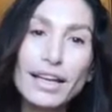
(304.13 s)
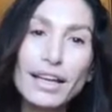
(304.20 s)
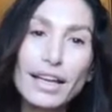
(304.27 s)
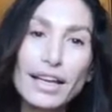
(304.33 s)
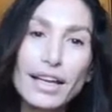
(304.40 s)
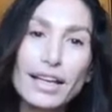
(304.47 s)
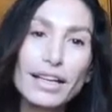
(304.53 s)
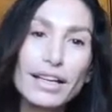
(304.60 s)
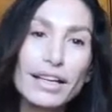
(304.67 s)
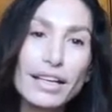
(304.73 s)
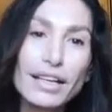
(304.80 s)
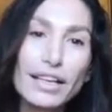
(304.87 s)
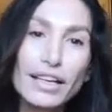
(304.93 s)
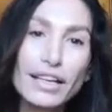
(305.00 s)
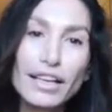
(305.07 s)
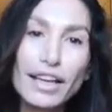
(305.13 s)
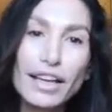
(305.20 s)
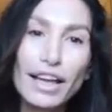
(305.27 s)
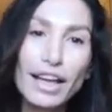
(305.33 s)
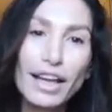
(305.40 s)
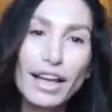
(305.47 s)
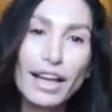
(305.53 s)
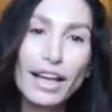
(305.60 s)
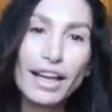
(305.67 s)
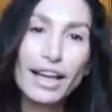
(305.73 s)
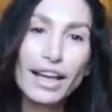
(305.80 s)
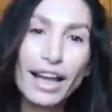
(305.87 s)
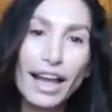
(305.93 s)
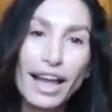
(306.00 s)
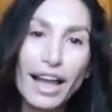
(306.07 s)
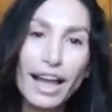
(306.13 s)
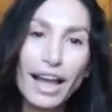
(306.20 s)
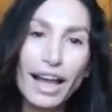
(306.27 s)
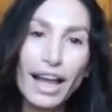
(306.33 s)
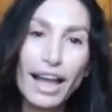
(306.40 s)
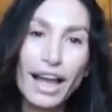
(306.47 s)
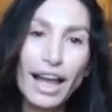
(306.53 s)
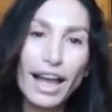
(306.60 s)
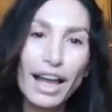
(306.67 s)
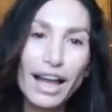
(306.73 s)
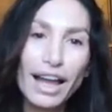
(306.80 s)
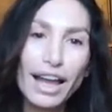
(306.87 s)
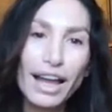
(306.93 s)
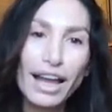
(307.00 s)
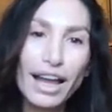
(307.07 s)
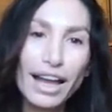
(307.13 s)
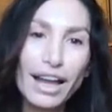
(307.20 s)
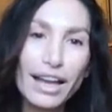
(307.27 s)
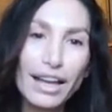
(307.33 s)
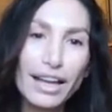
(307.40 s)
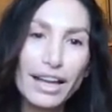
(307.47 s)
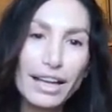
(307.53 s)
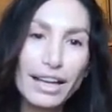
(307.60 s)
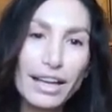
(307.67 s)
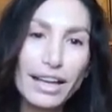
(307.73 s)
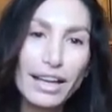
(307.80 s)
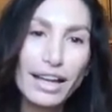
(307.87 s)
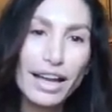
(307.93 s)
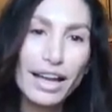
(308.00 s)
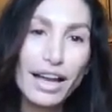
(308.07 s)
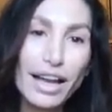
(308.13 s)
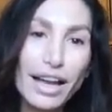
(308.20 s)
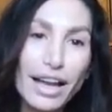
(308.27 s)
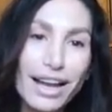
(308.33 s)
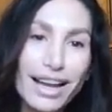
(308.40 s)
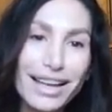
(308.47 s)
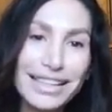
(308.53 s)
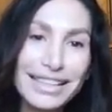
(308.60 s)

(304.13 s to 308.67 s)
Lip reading: No words are spoken by the person on screen.